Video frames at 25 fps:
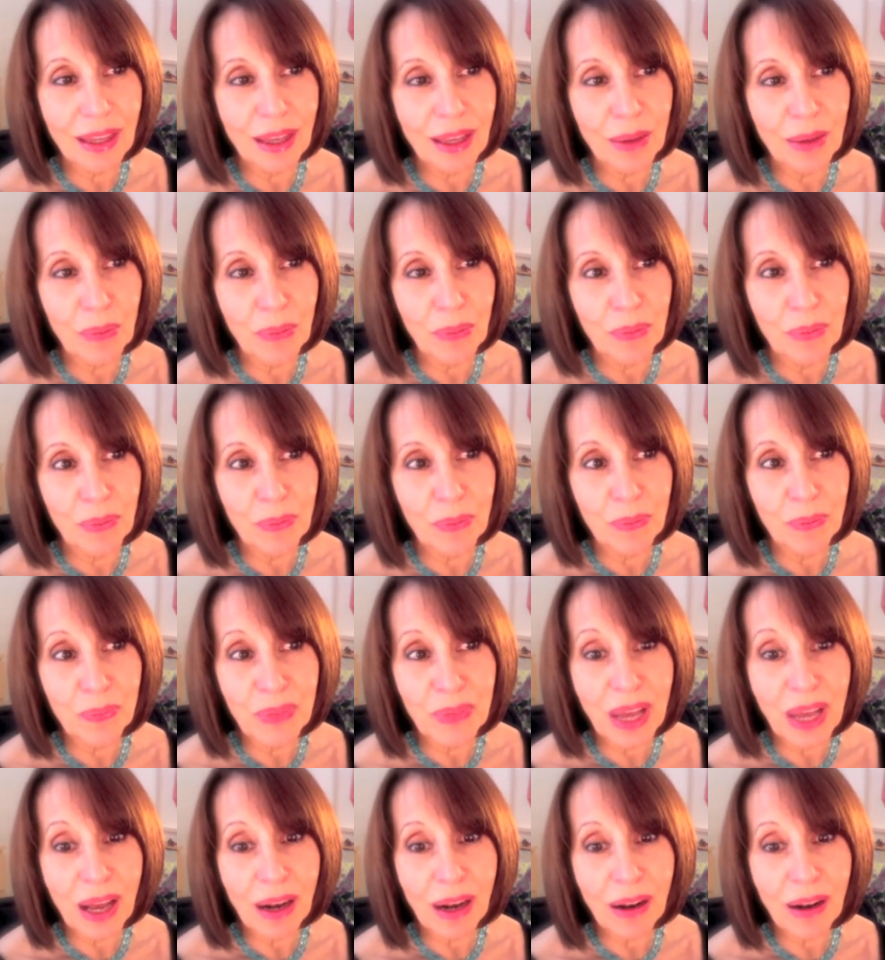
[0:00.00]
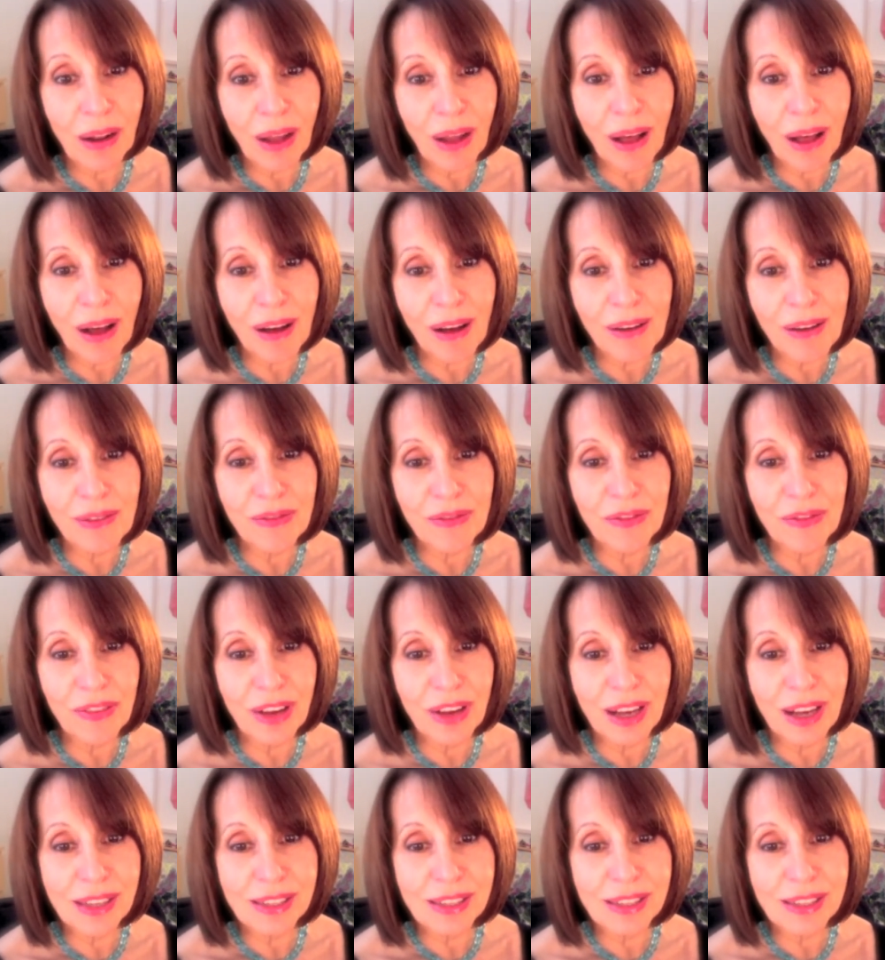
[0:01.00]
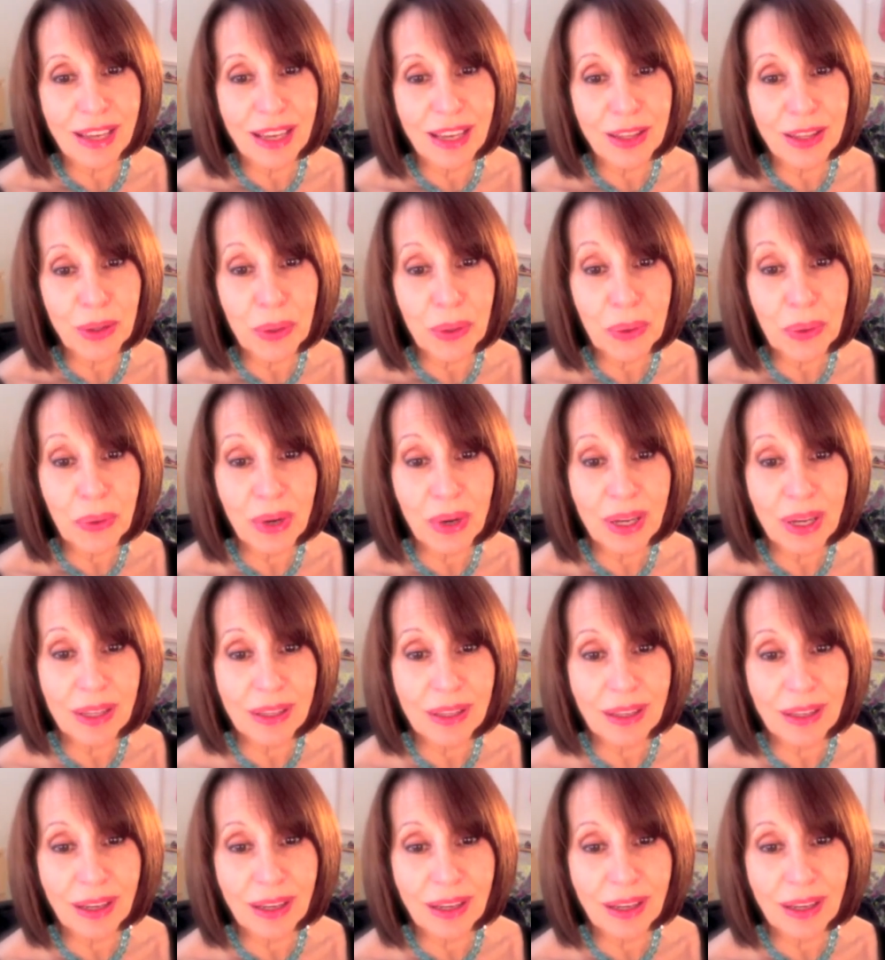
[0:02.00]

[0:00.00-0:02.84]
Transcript: mm, that love, as I knew it,